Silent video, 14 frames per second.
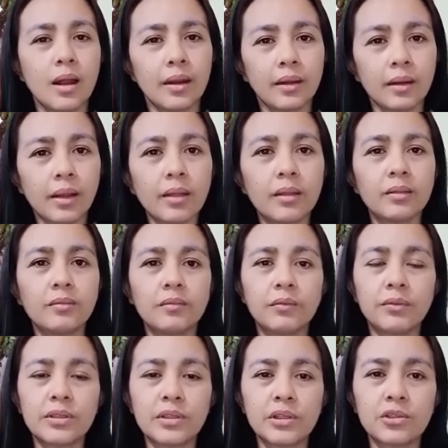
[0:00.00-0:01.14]
our client
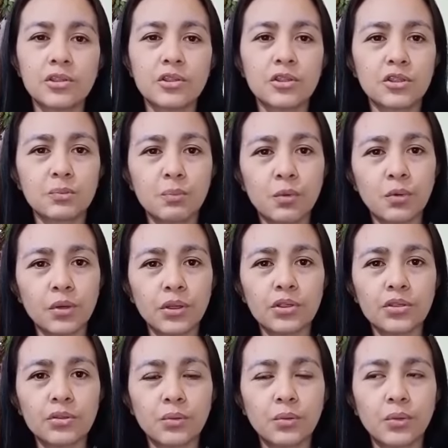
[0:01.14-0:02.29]
for such
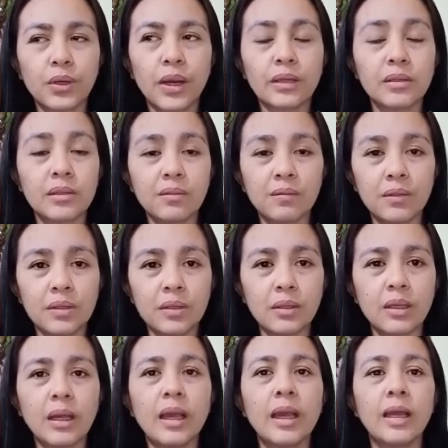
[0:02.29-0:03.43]
sports or
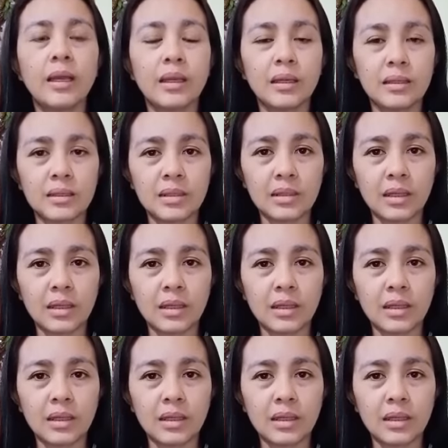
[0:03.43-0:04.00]
activity, it